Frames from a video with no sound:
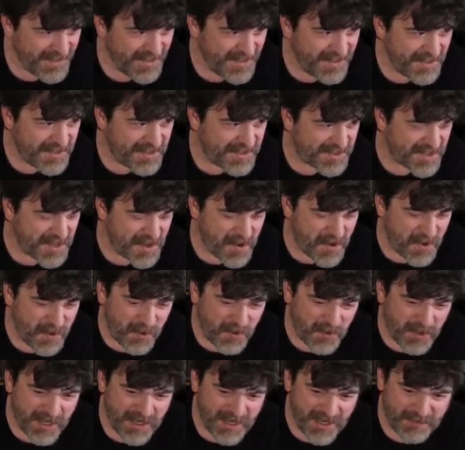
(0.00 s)

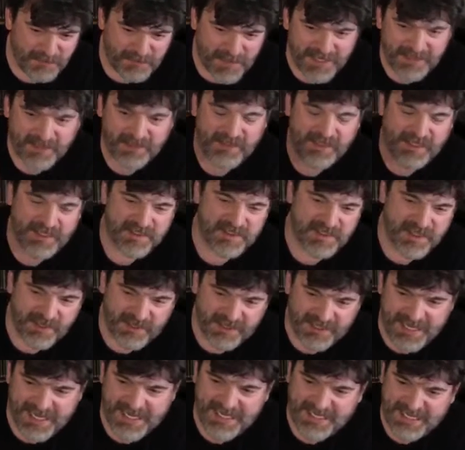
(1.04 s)
So Michael and I started
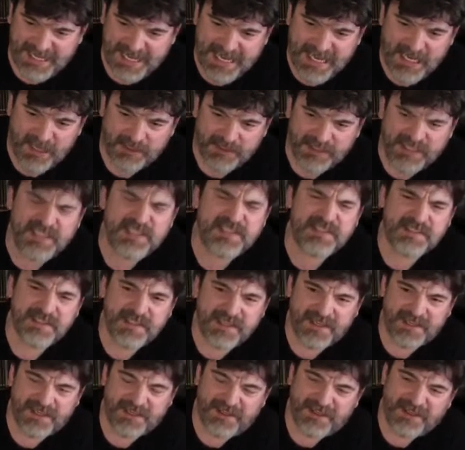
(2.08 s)
hanging out, and
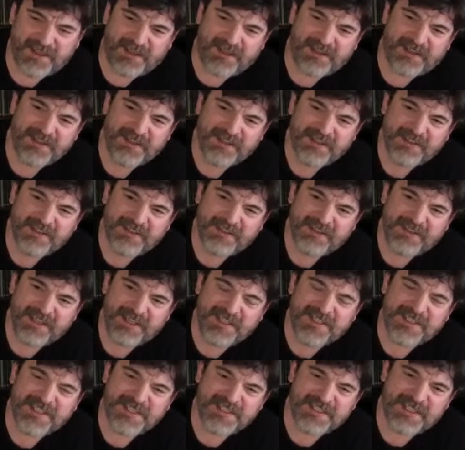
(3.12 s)
he
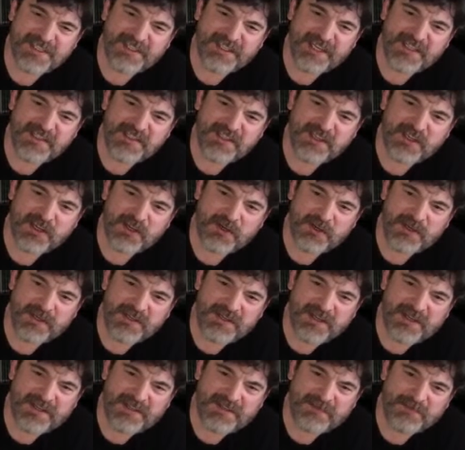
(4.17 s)
says he likes to go,
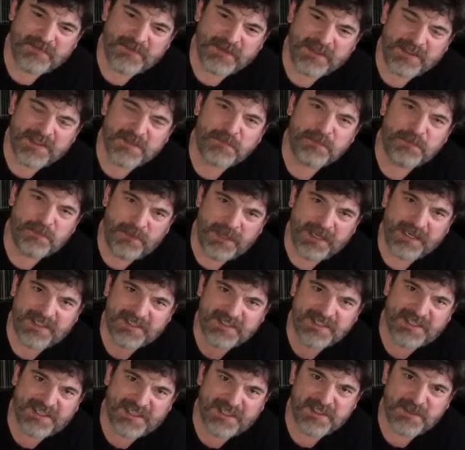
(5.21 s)
and he's, like I
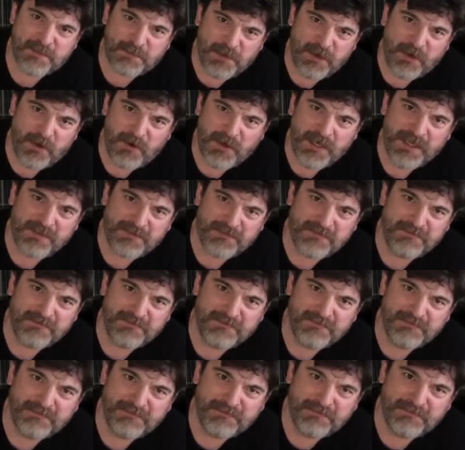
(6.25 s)
said, he's a poet
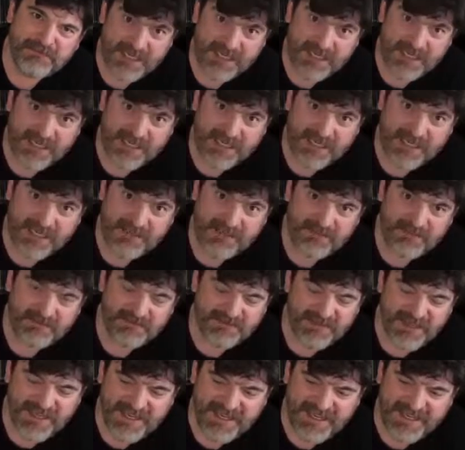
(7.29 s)
by trade,
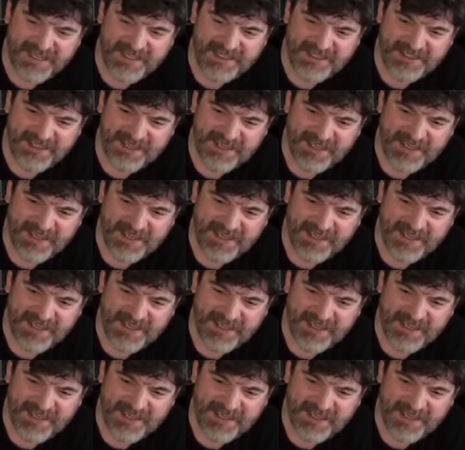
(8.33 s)
and